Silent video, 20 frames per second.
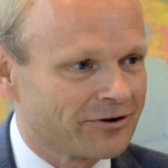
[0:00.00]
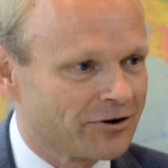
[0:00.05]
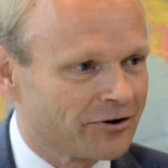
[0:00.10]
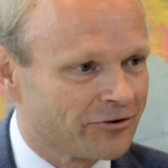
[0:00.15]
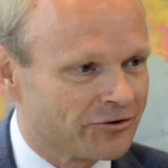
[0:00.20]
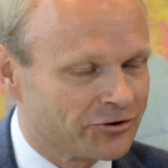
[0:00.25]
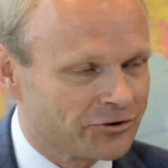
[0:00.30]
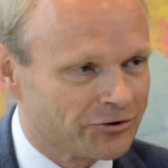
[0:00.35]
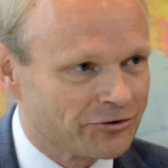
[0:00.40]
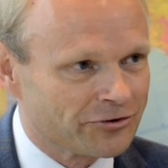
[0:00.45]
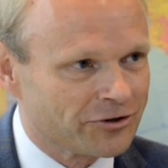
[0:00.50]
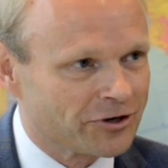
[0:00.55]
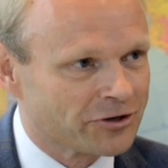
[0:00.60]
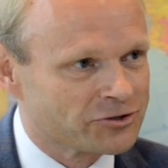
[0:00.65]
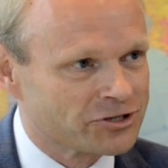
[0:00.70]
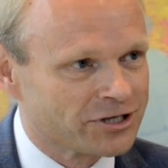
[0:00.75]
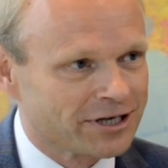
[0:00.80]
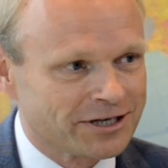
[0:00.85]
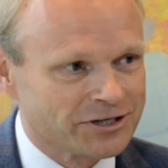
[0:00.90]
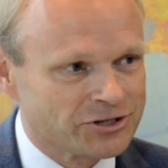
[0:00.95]
go through
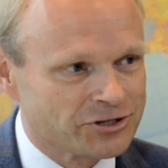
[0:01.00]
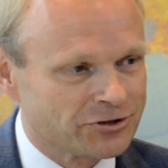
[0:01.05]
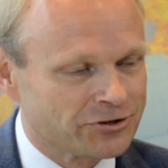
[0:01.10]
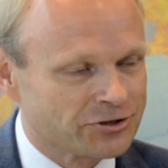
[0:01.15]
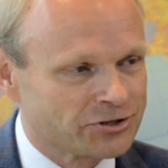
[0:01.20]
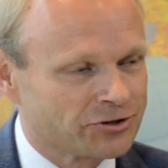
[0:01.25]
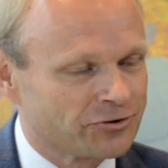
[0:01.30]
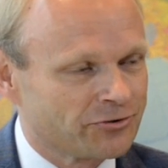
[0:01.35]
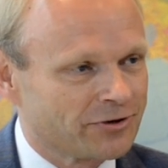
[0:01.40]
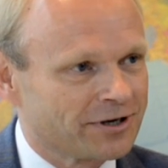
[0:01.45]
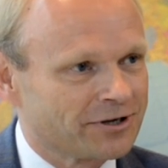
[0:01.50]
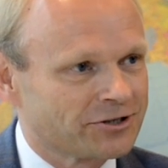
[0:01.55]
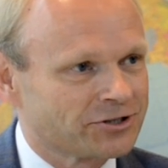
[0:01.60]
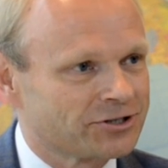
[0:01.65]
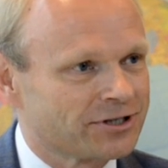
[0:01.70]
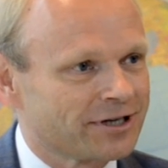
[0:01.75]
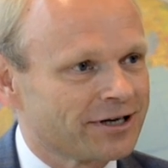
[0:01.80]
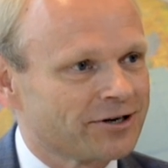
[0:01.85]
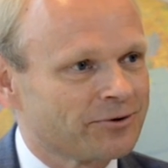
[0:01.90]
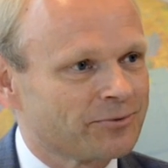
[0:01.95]
those answers to
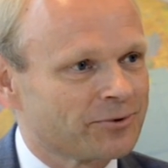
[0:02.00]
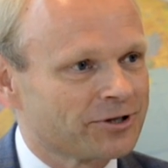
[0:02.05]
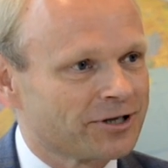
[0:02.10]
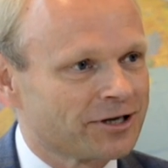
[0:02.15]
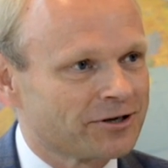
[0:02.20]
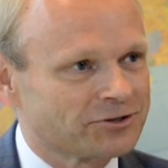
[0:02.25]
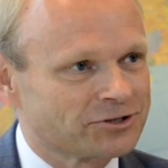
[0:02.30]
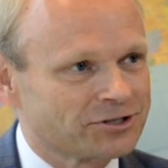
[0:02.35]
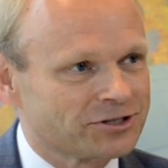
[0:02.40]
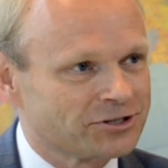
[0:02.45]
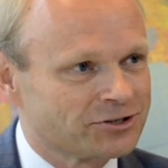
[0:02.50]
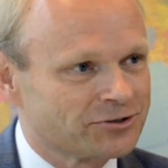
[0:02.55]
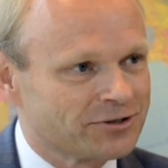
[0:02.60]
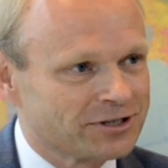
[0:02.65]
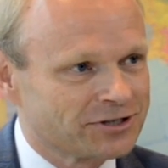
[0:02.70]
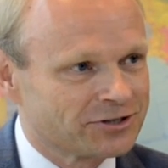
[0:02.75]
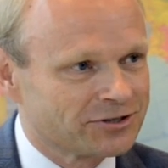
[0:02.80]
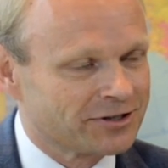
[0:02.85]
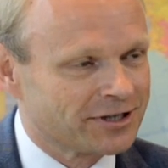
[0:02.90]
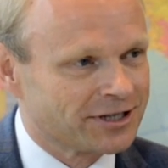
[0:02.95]
understand what our
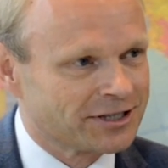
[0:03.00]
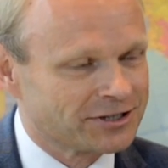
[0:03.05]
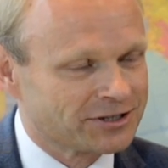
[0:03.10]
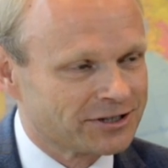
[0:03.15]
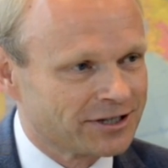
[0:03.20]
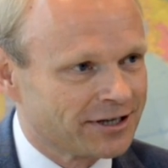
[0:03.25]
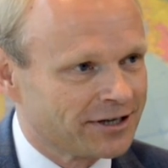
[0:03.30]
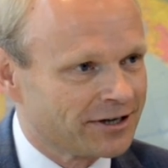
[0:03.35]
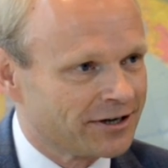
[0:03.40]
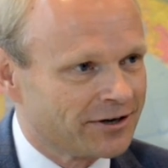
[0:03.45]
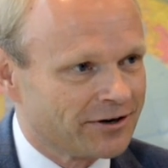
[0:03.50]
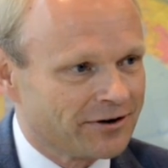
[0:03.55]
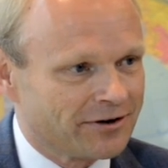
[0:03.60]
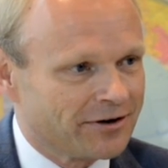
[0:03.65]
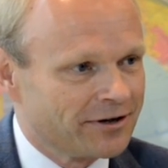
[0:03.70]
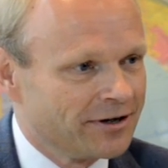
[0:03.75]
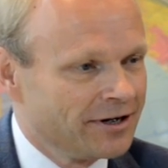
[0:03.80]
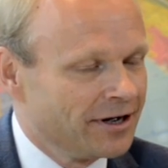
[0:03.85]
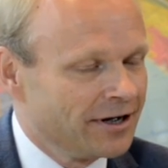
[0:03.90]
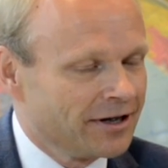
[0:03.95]
situation is, and
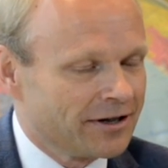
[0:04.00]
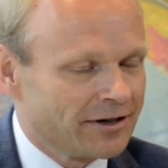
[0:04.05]
uh,